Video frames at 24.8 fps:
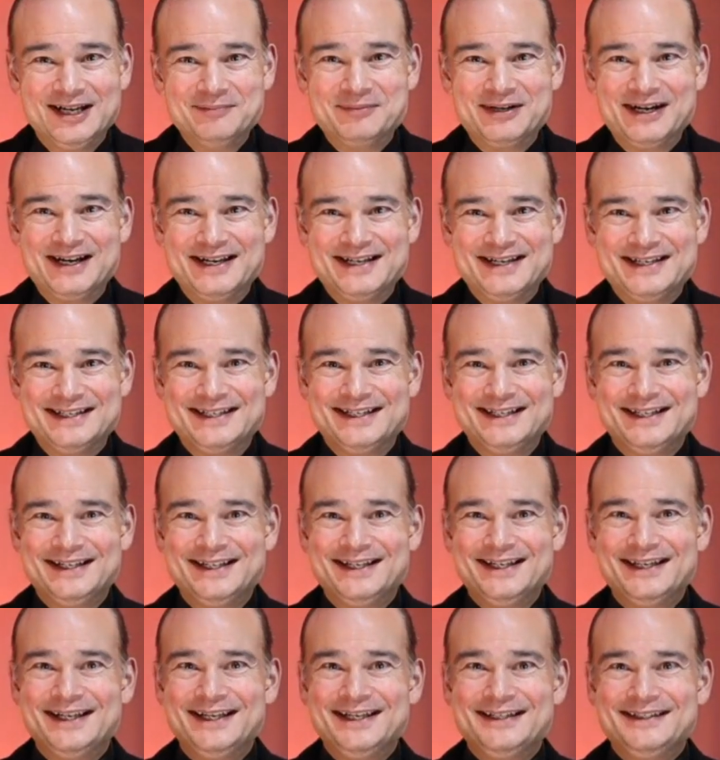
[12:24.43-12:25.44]
but
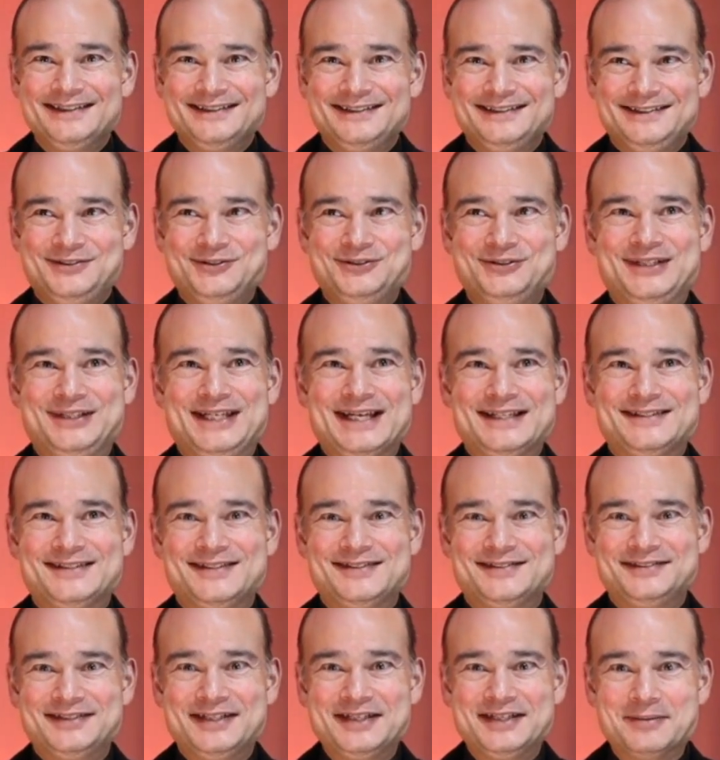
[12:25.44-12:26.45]
you get to
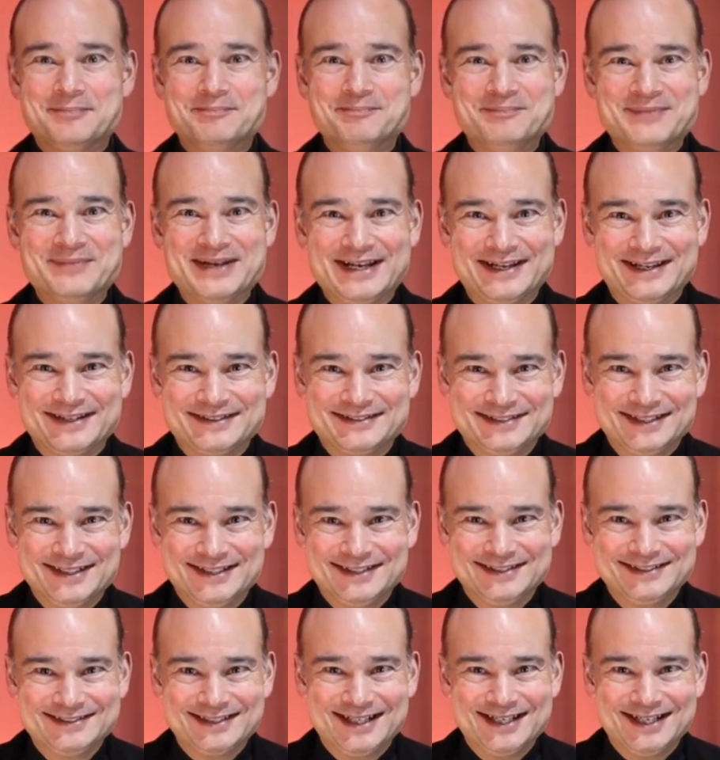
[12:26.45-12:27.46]
see the menacing
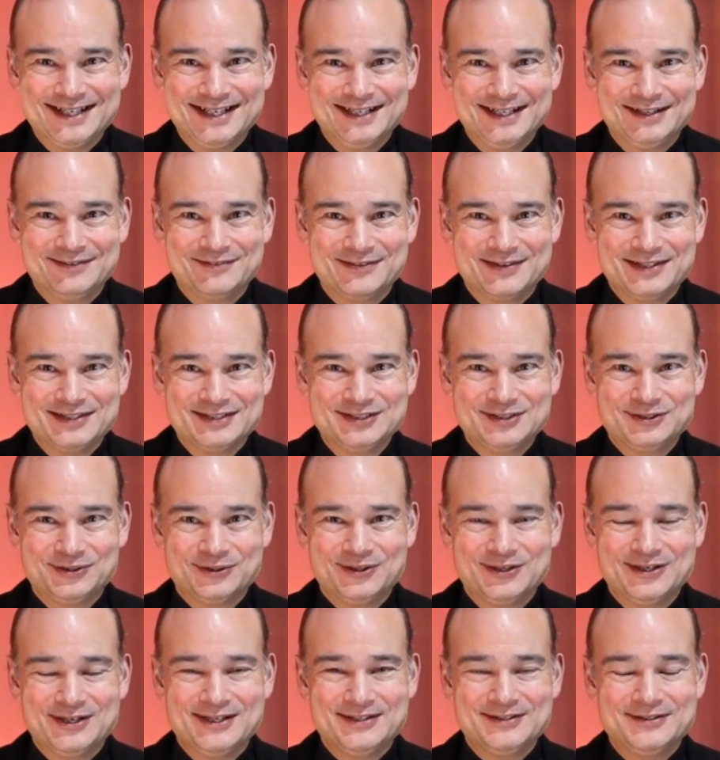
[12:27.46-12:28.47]
side of this
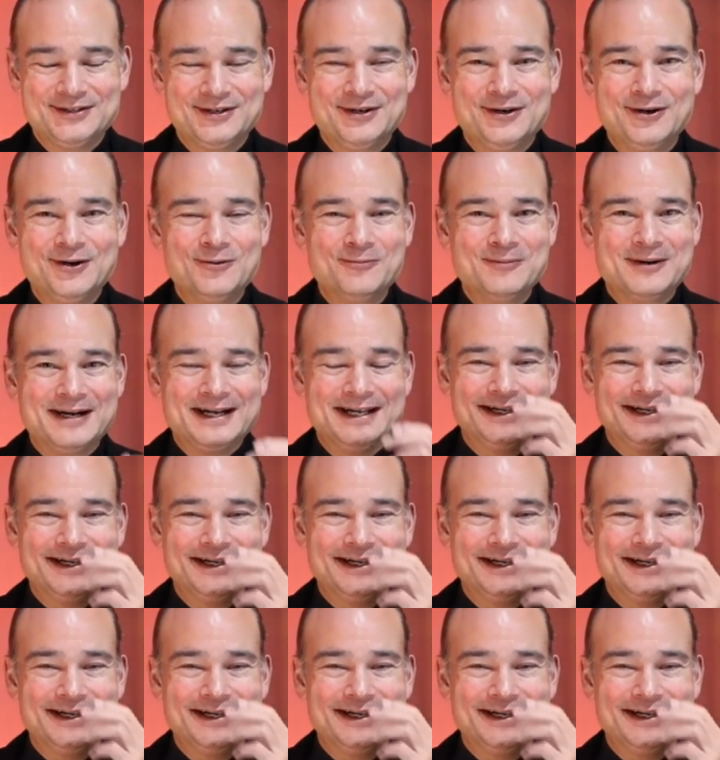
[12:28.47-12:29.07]
droid. Oh my